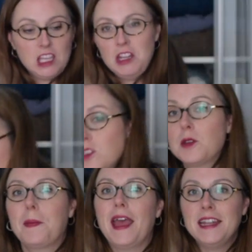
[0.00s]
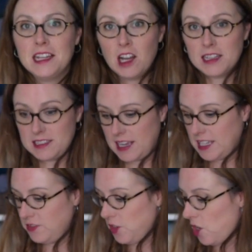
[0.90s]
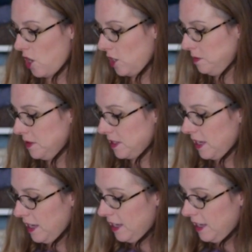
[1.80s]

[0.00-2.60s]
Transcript: you know, depending on the size of your arms,